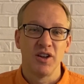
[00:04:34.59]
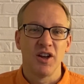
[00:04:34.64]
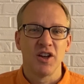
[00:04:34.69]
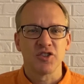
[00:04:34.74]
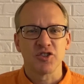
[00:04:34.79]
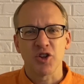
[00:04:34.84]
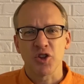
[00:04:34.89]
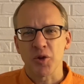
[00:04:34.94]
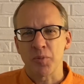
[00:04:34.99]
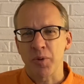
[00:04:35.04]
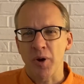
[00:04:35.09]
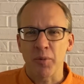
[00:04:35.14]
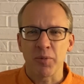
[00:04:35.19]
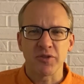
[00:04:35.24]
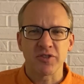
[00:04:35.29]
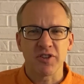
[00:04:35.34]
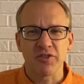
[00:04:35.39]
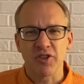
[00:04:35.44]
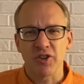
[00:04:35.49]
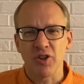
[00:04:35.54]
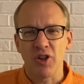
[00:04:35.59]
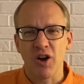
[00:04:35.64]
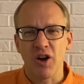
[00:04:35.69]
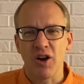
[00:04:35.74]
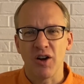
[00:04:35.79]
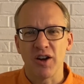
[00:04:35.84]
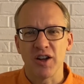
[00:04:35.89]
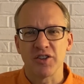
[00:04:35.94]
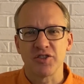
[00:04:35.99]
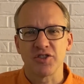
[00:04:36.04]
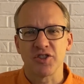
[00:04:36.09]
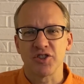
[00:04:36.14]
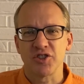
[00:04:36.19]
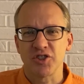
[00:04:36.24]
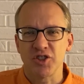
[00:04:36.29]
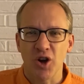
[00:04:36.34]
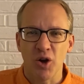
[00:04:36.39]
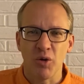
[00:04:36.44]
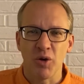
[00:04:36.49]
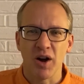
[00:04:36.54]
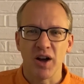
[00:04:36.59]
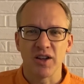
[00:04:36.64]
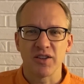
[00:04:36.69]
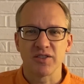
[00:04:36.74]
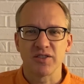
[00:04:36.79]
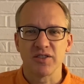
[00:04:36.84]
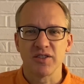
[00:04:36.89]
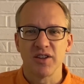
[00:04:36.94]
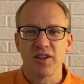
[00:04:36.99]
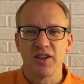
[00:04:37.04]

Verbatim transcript: So the purpose of the law is to show us